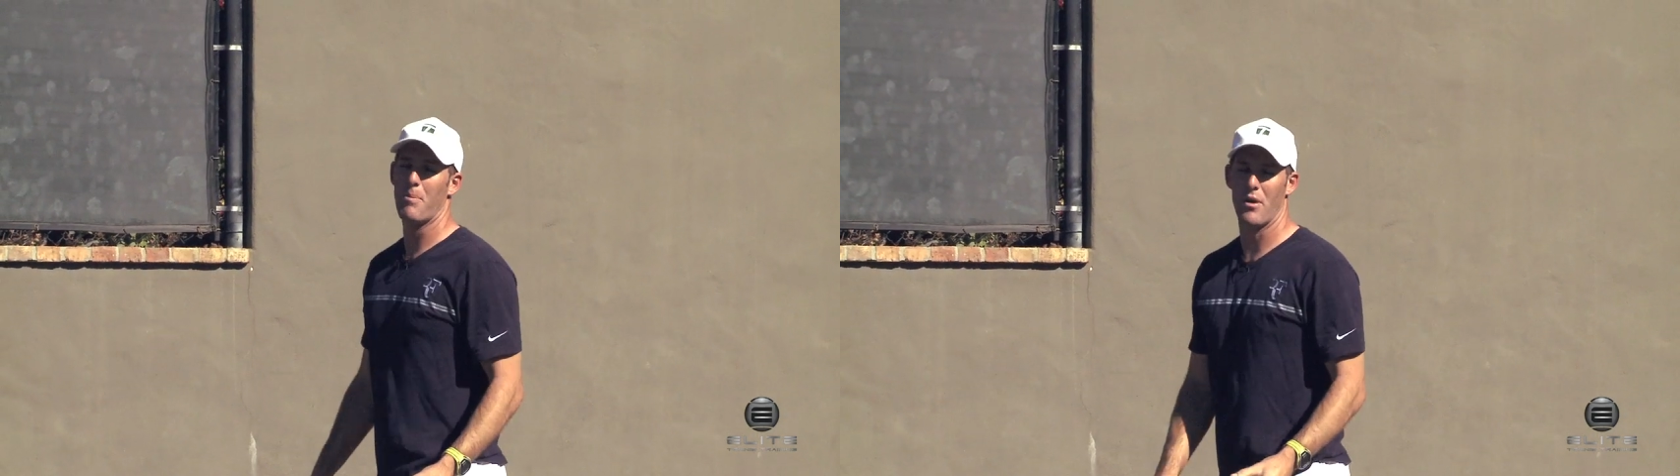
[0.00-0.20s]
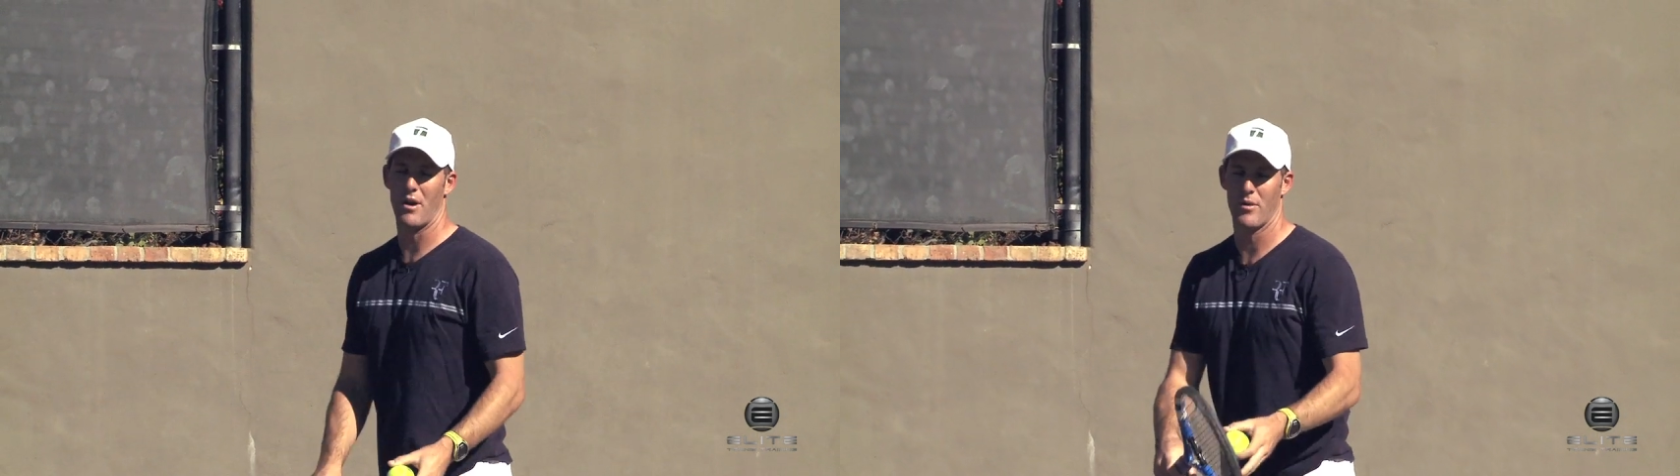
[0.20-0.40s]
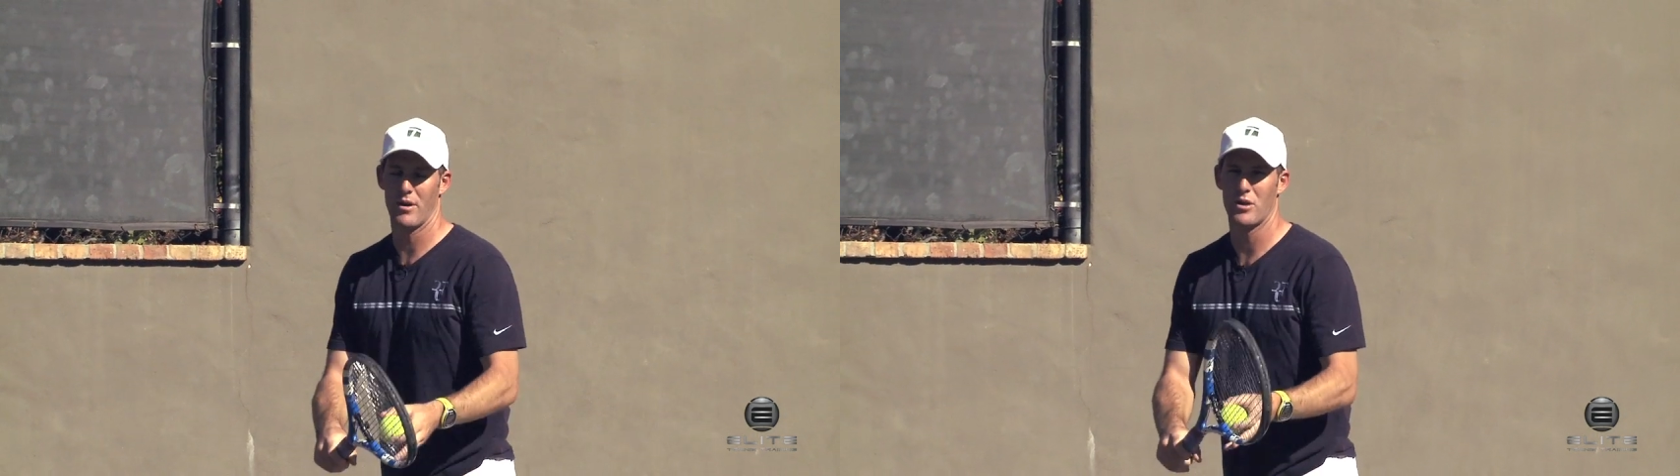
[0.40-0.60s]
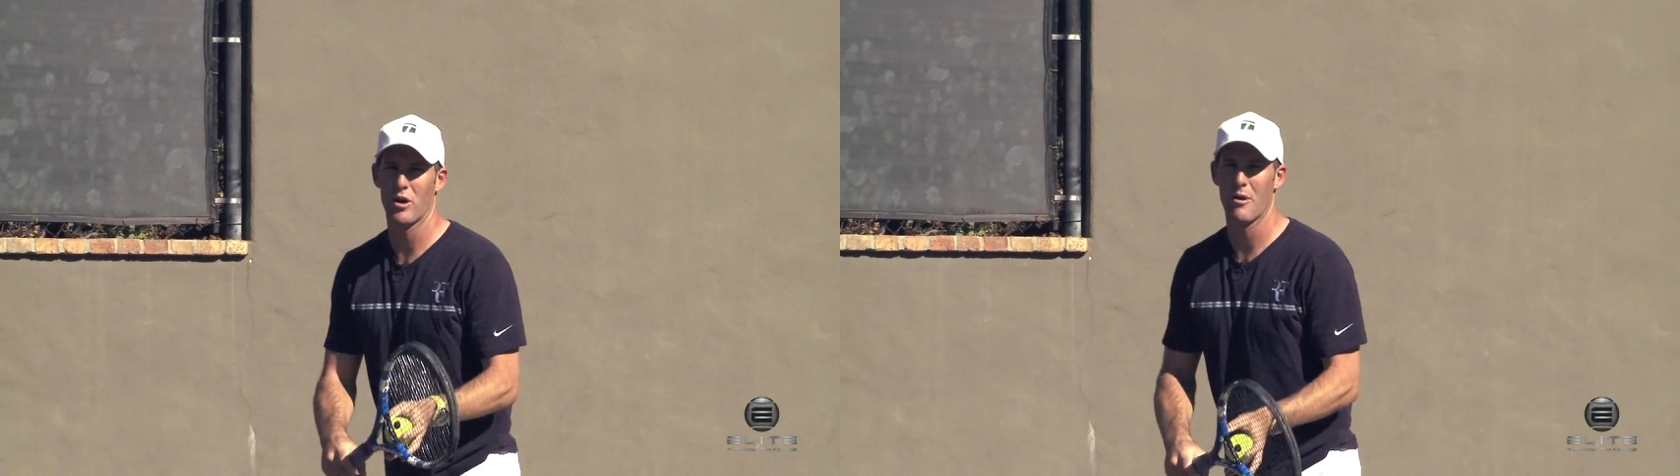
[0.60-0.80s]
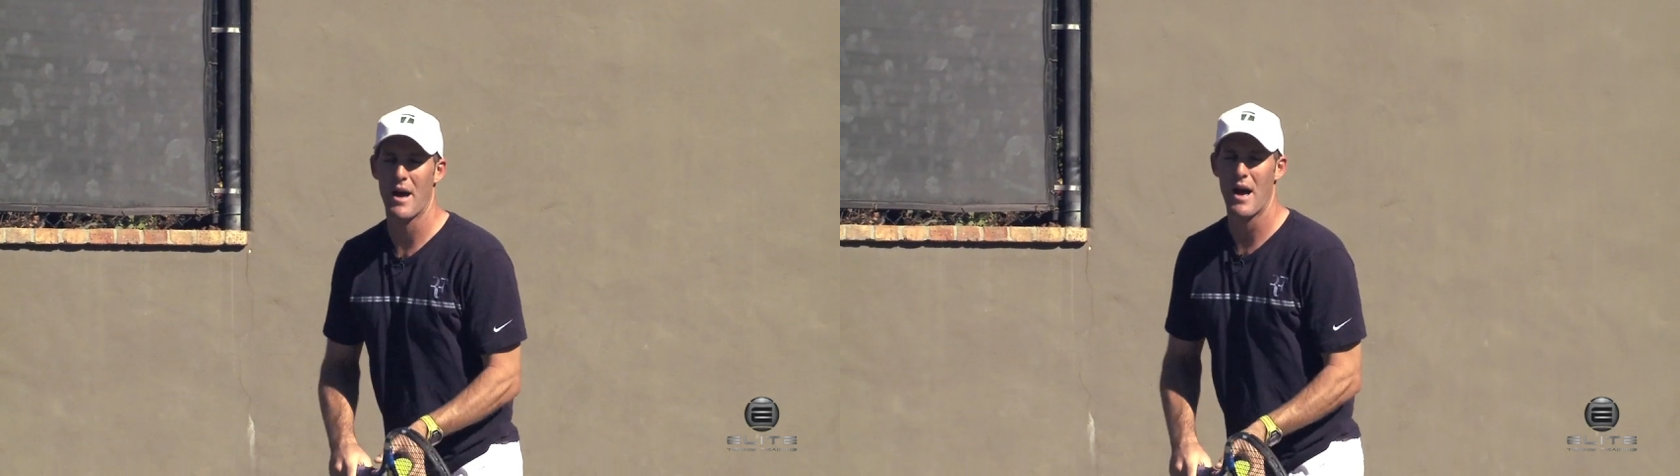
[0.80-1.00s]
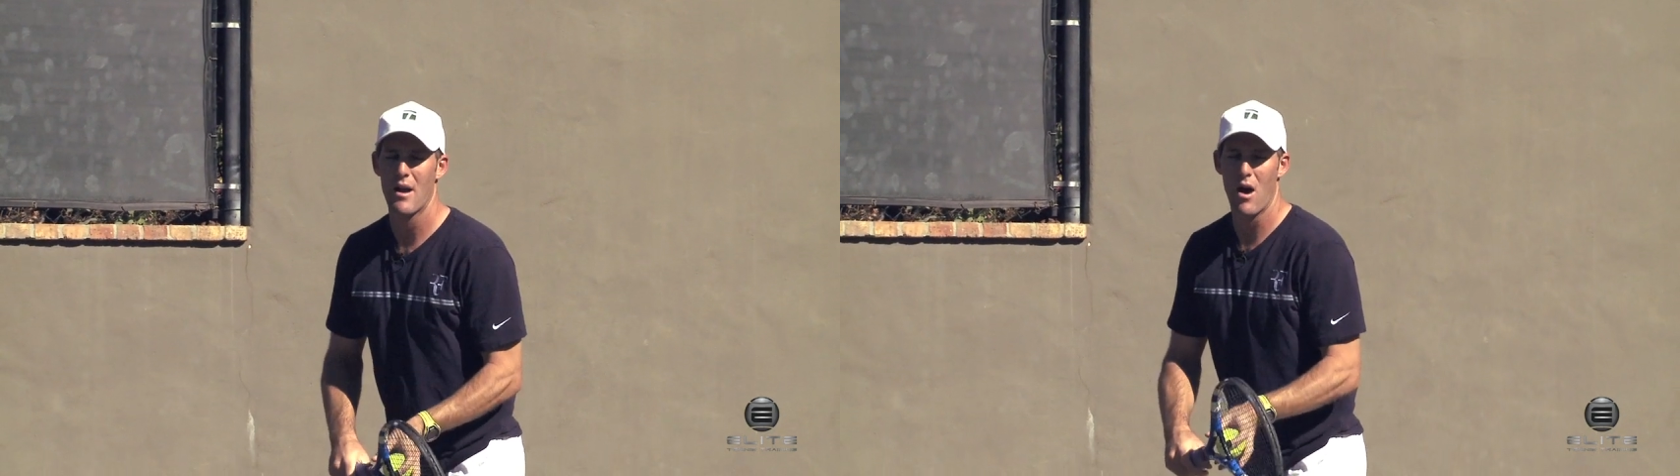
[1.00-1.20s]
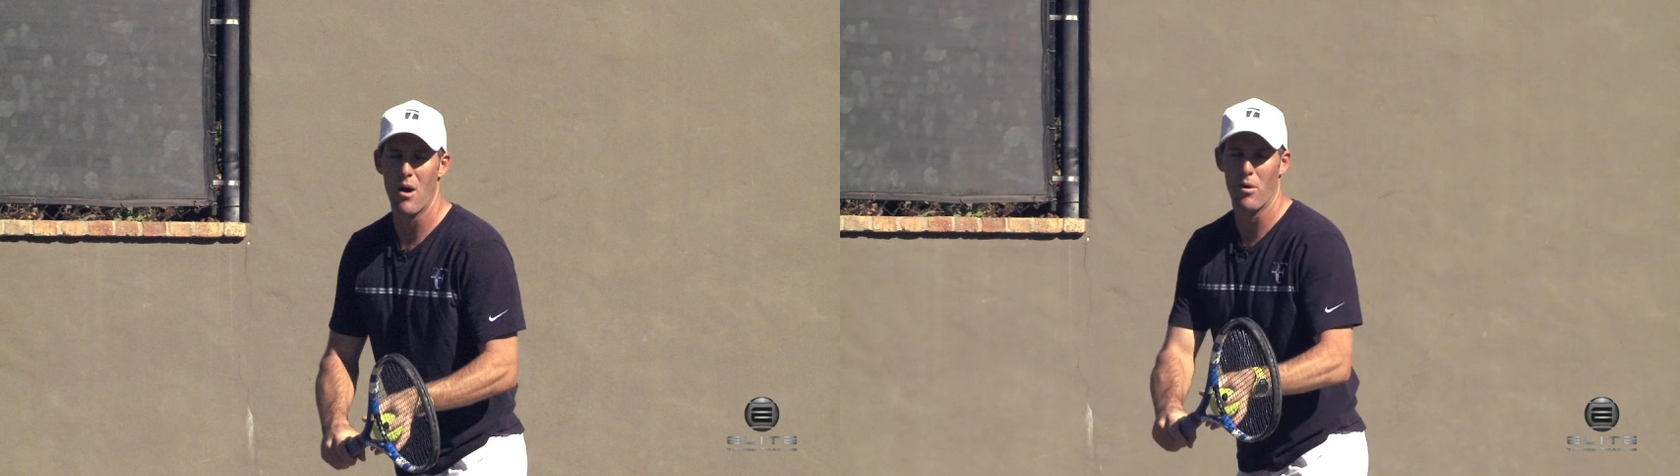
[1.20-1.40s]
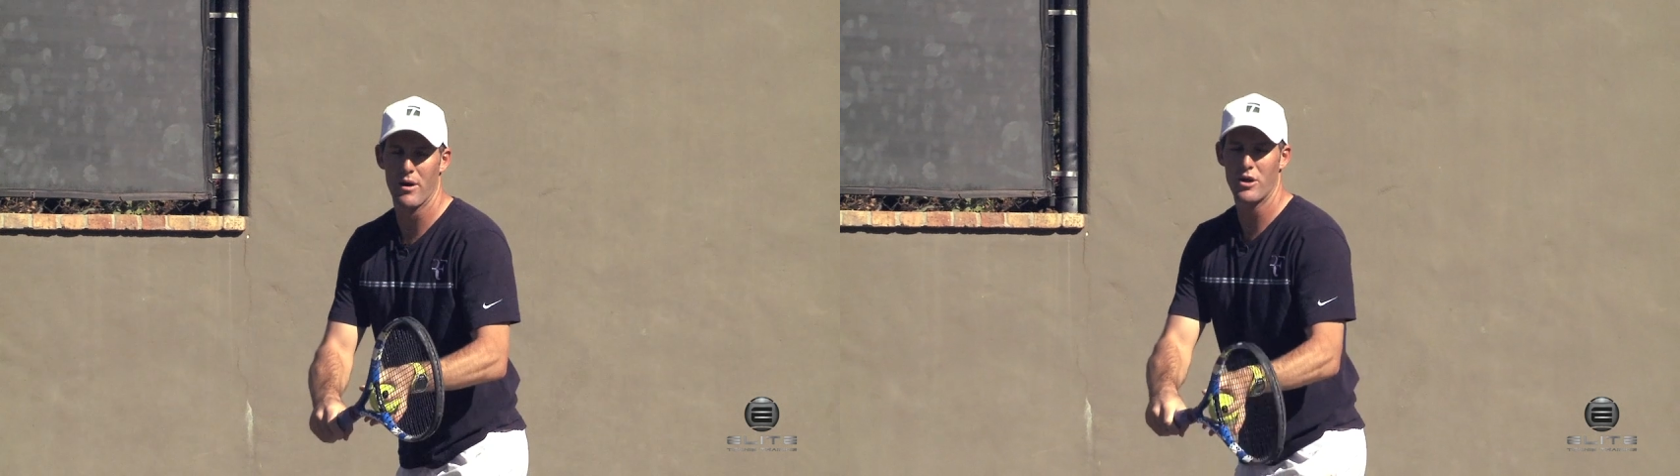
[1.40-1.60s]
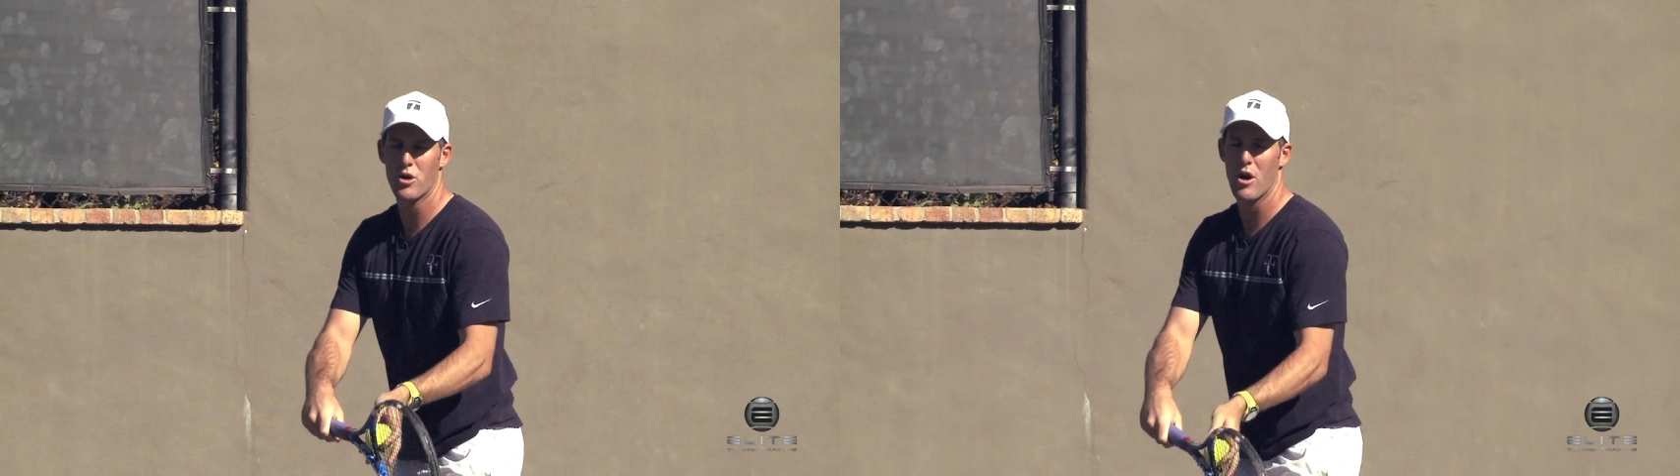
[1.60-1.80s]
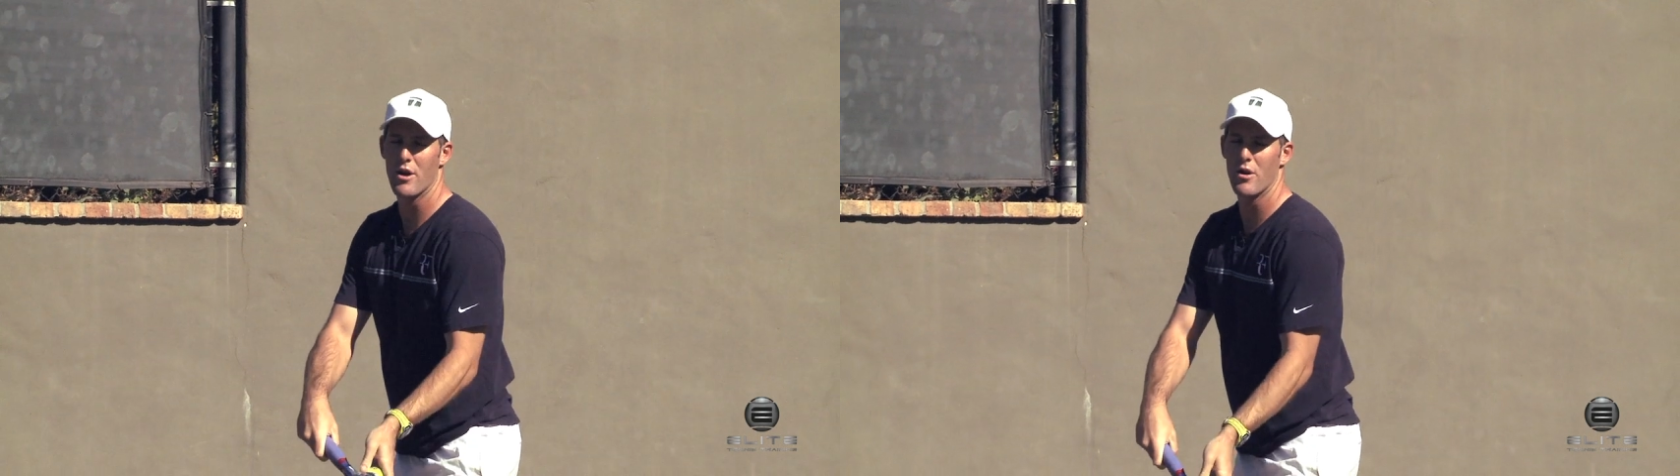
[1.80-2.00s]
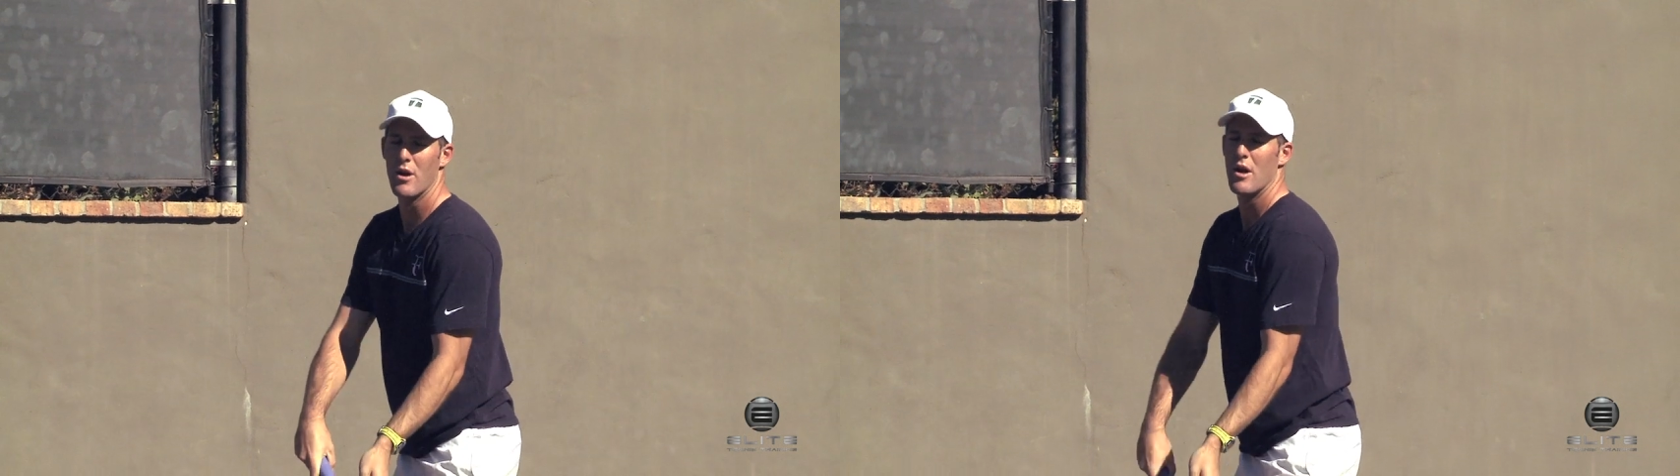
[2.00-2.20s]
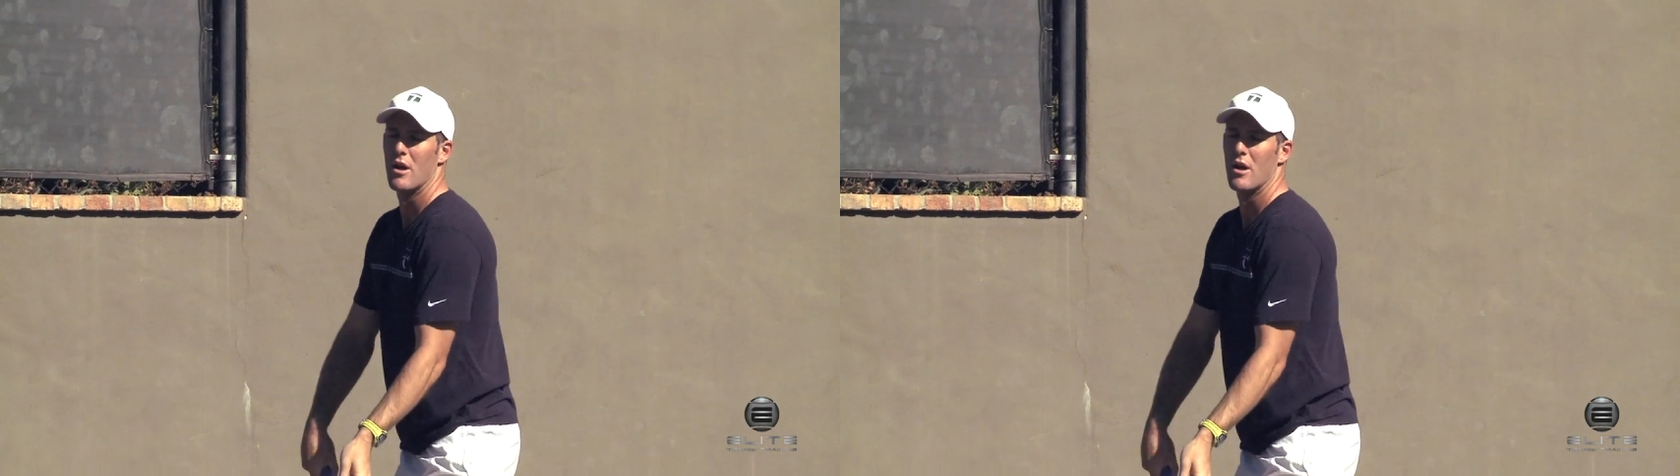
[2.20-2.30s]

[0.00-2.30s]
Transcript: point I want to talk about. I want to try to